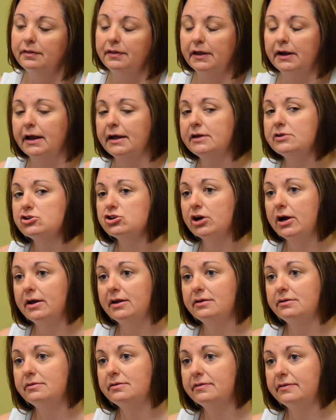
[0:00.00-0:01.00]
that I had
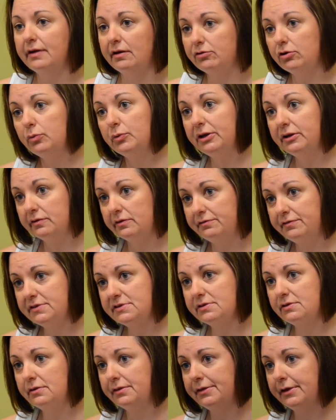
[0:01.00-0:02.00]
tried several weeks of
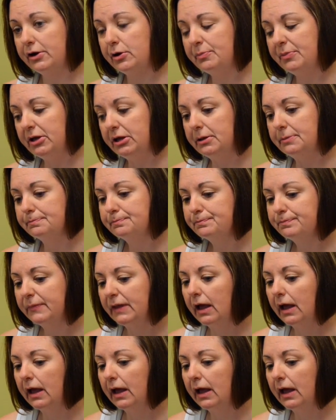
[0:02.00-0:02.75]
physical therapy.